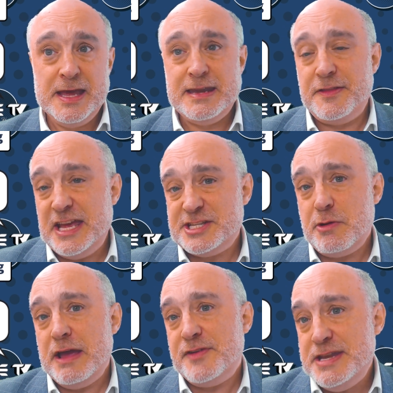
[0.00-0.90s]
Now, the
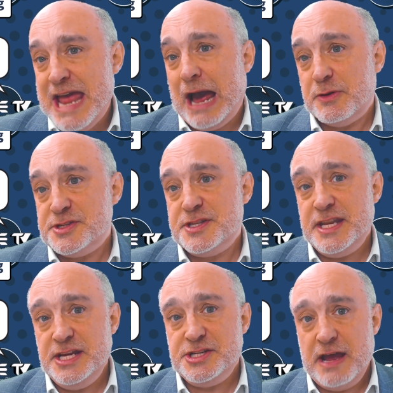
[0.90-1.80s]
SRA have announced that
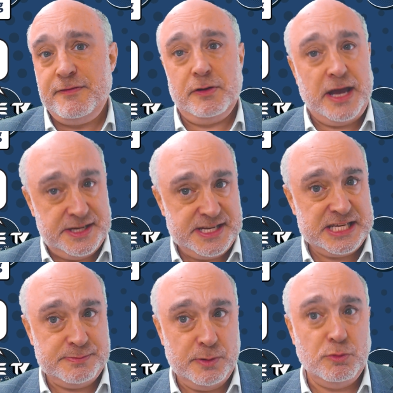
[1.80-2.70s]
each FLK
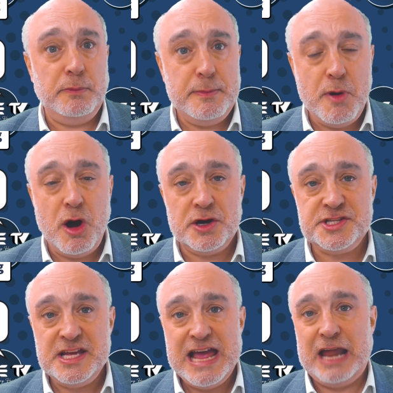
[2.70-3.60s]
assessment will be
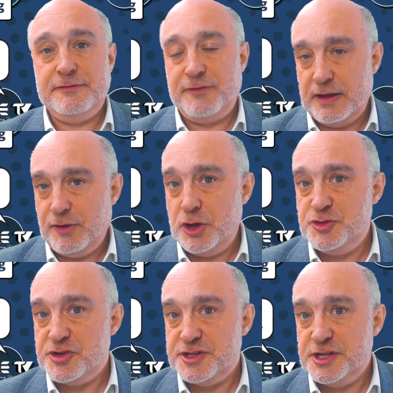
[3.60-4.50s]
marked out of
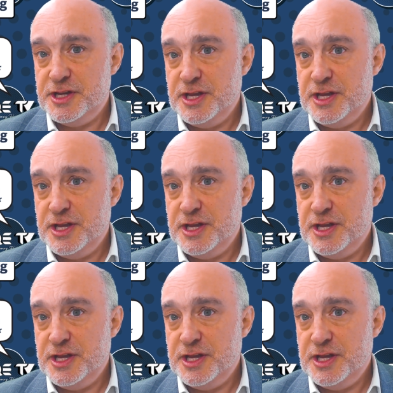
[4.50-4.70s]
500,